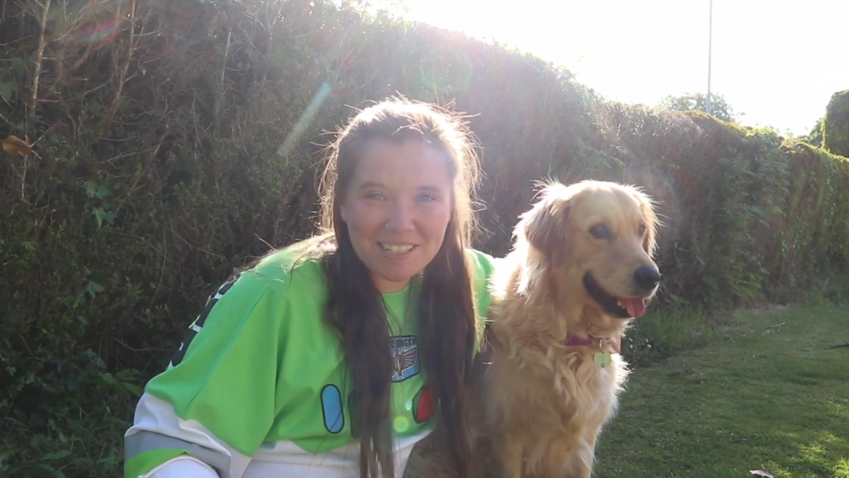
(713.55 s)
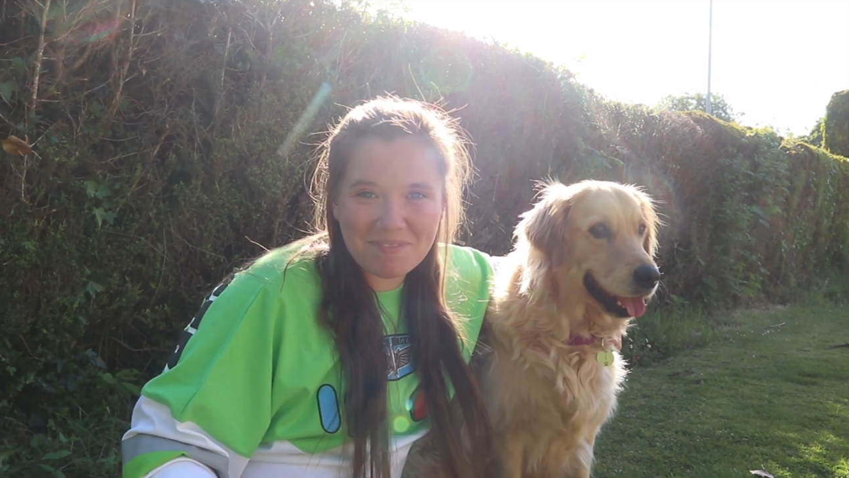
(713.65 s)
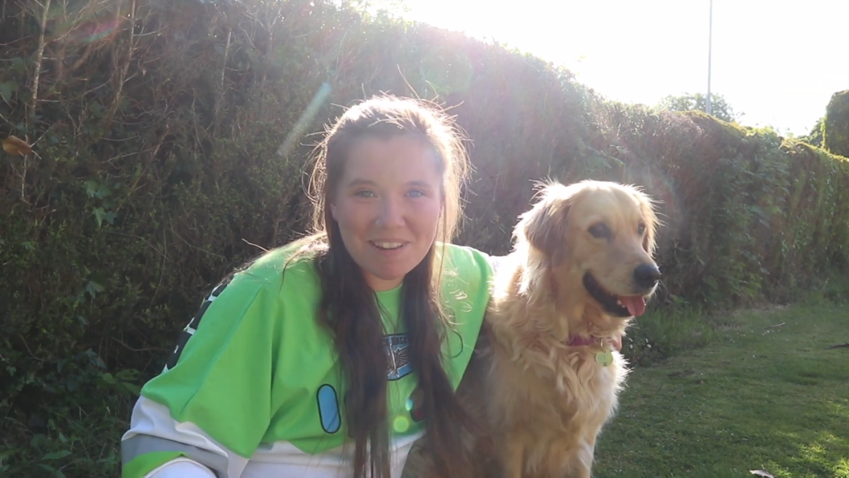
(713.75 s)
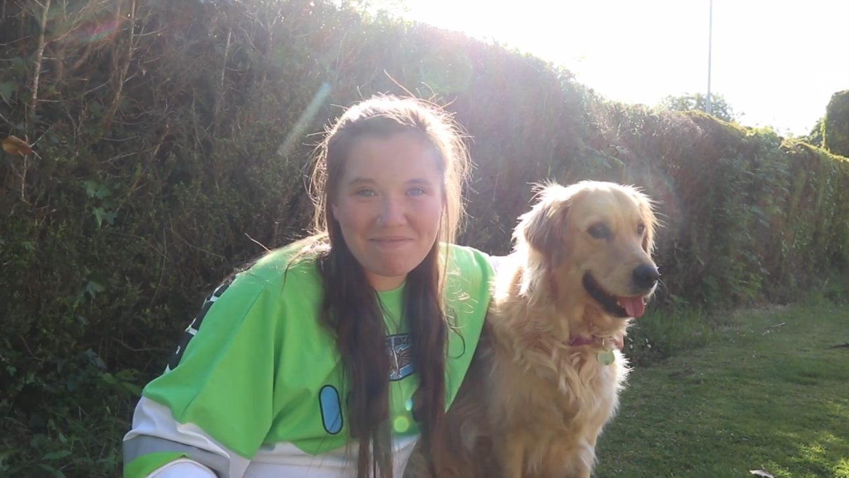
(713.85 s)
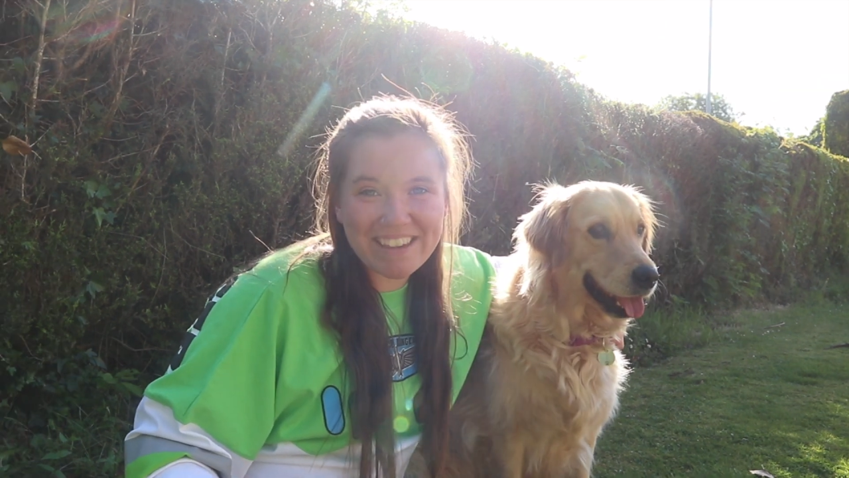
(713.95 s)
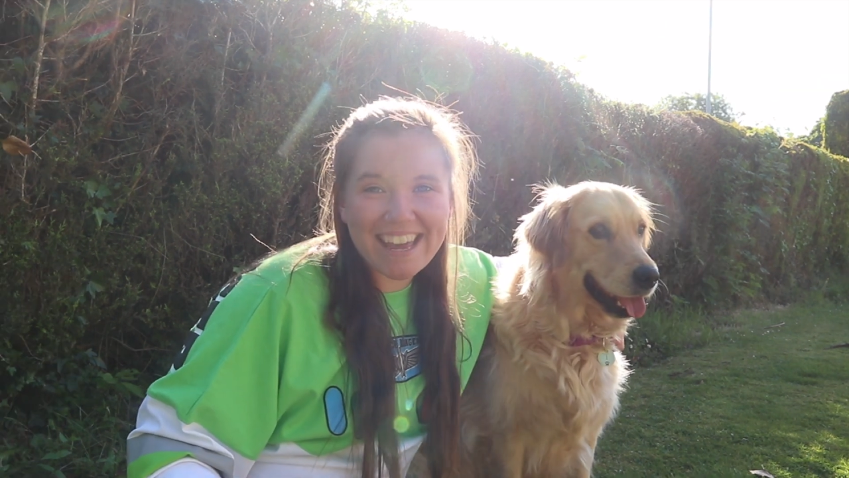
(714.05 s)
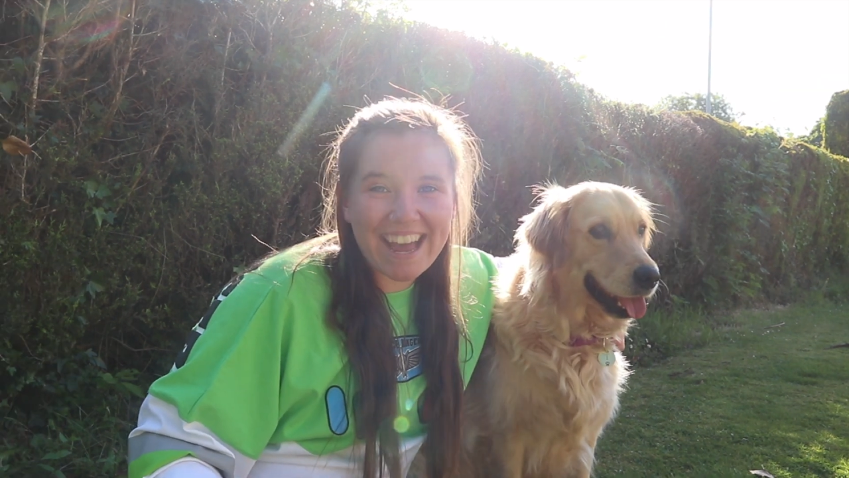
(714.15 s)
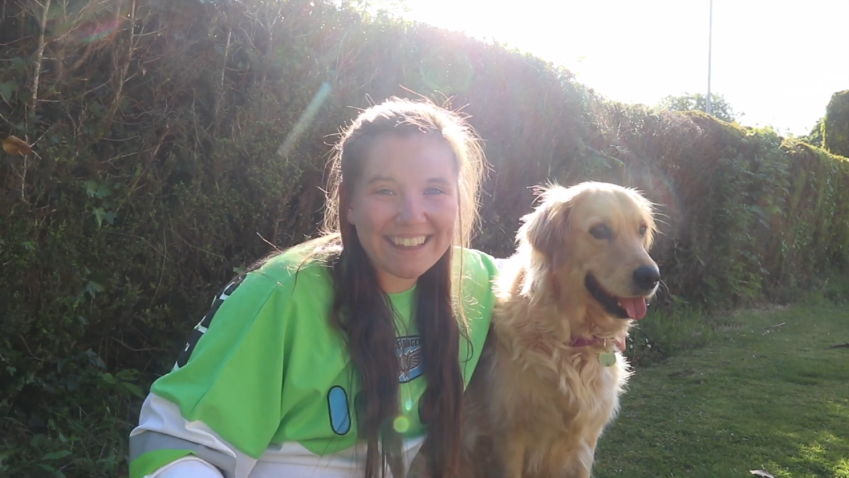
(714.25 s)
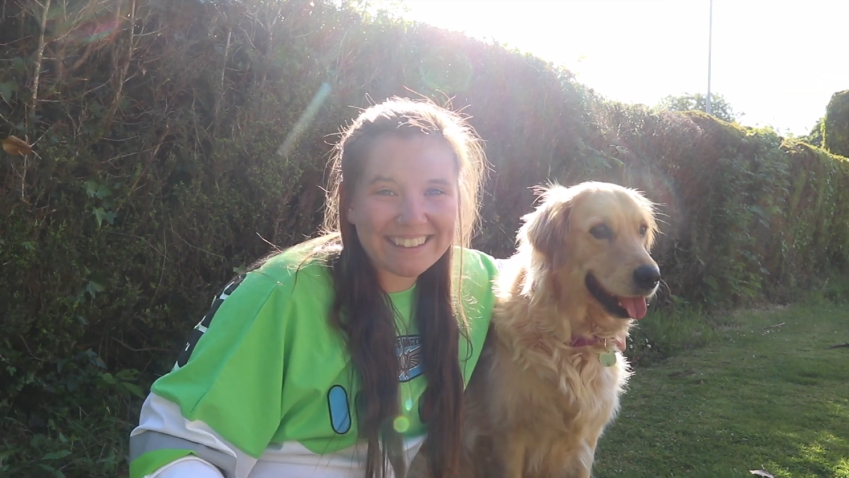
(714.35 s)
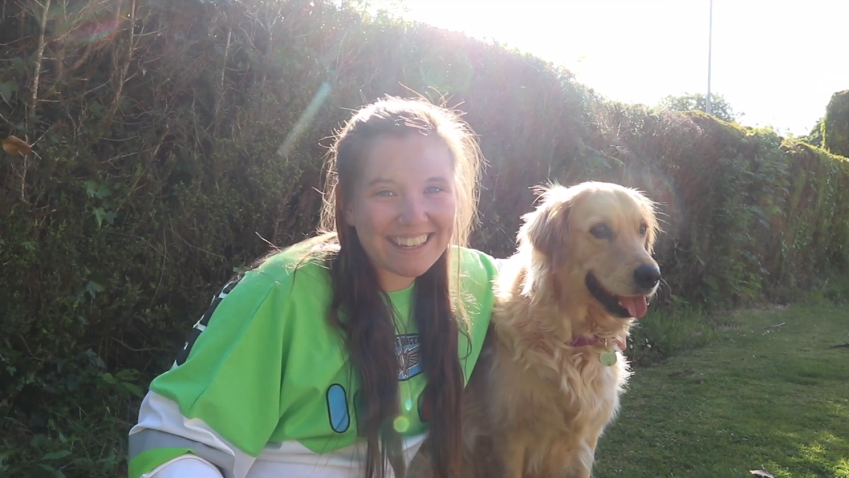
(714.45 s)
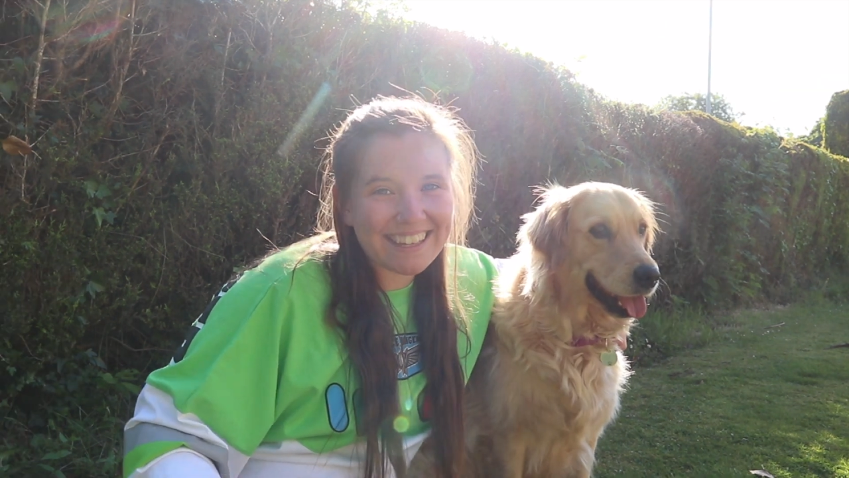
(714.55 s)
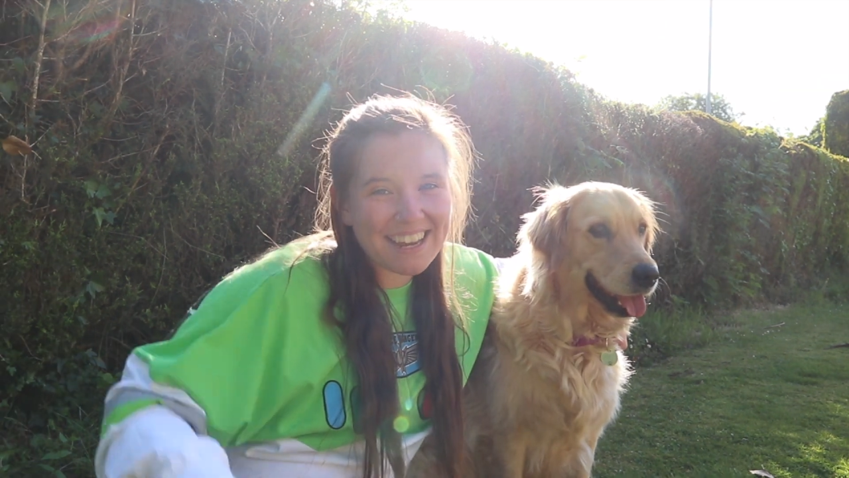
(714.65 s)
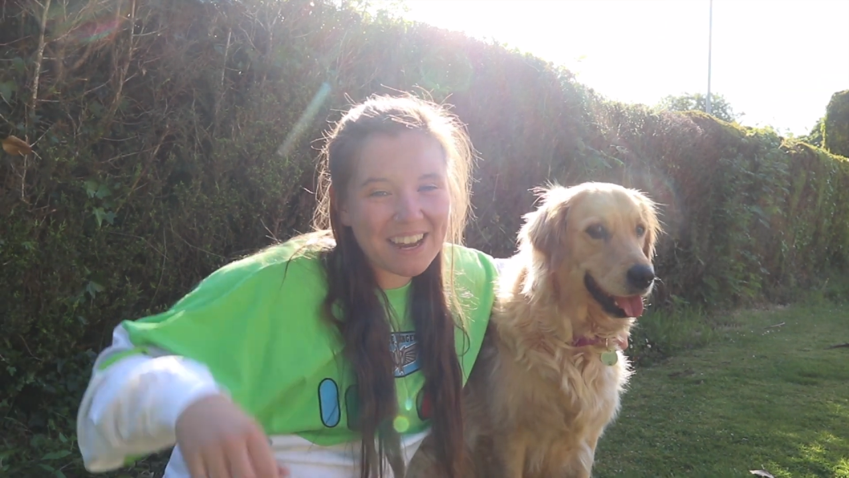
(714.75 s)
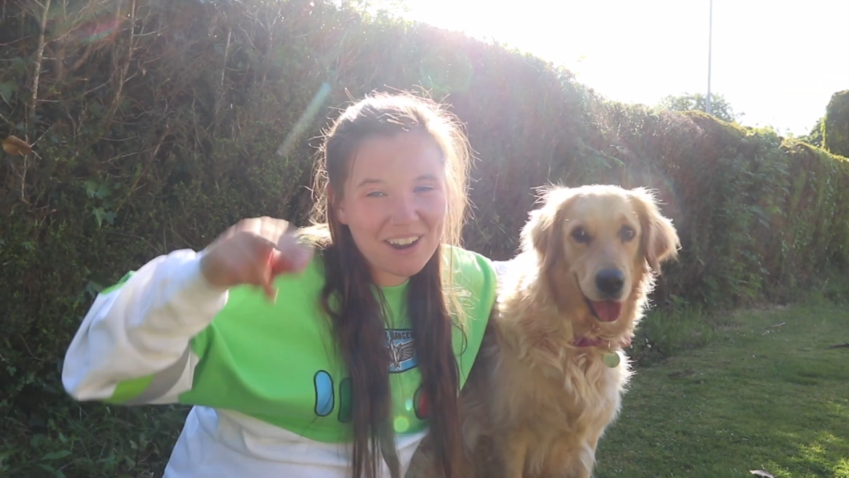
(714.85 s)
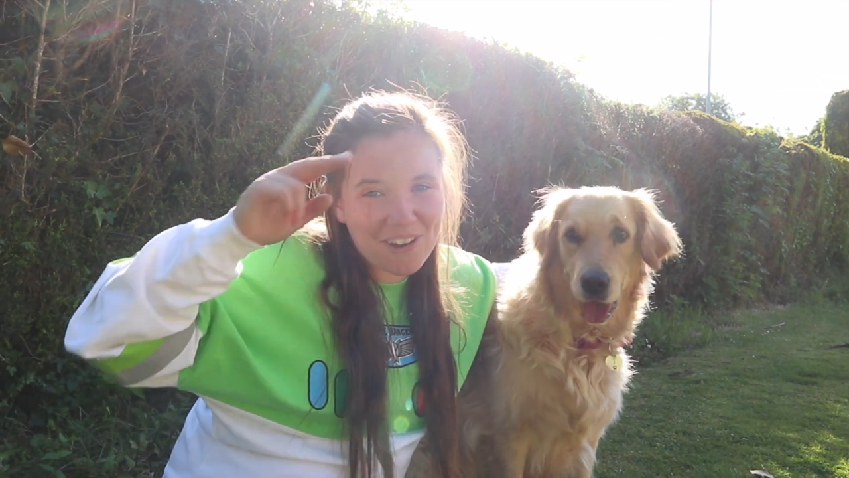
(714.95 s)
has been me and
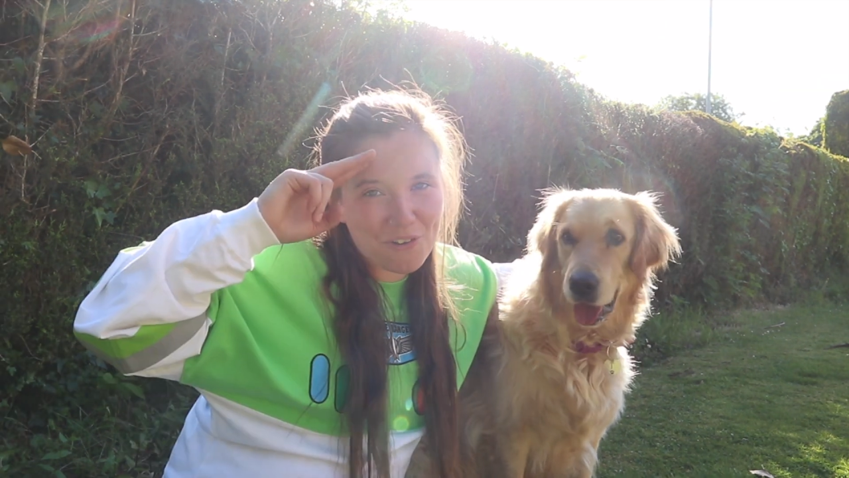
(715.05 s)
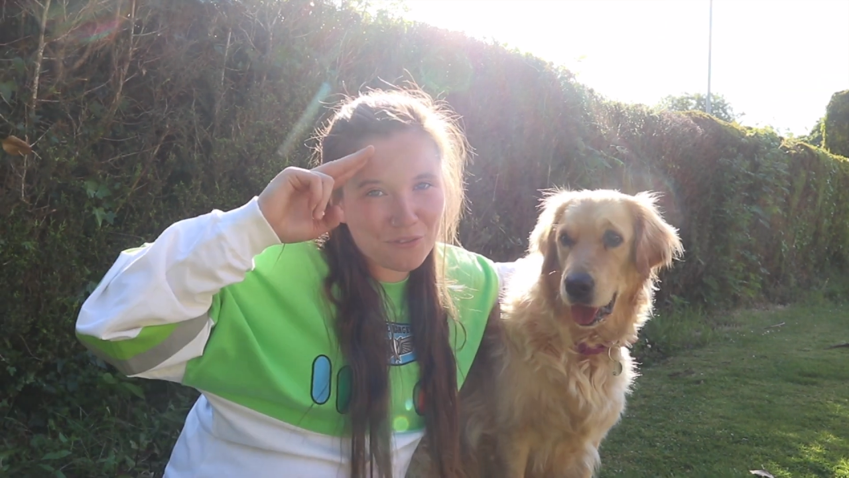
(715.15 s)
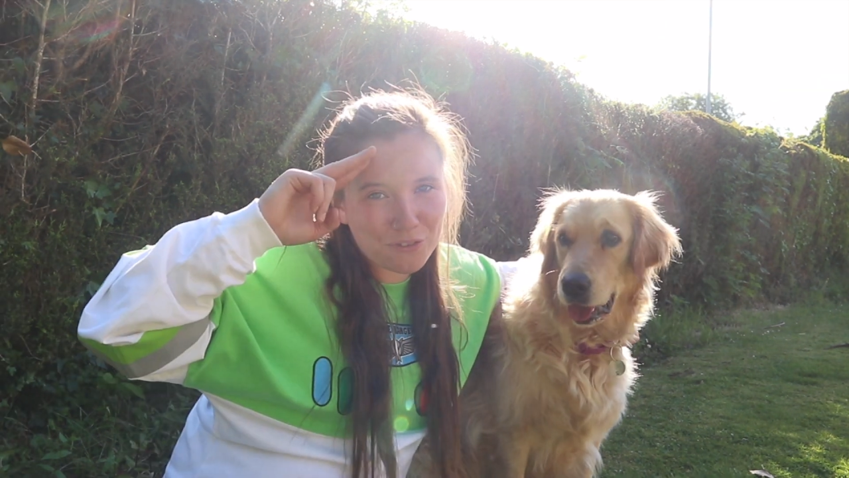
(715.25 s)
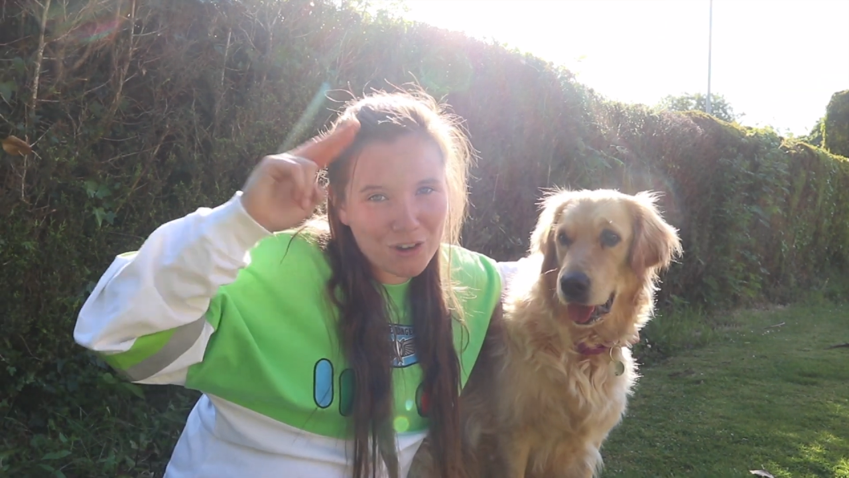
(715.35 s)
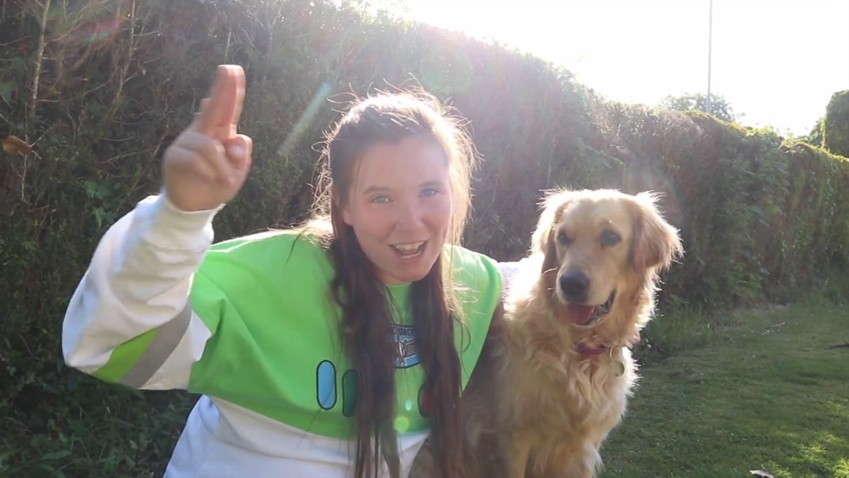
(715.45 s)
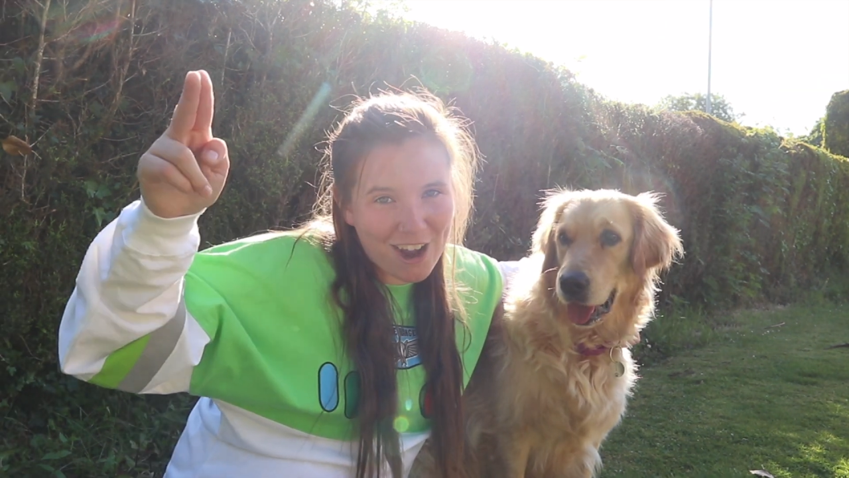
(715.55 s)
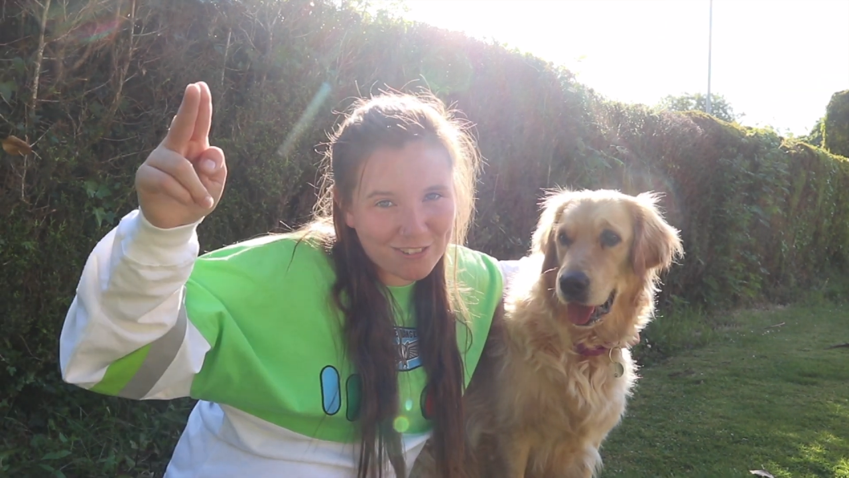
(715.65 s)
Tilly, over and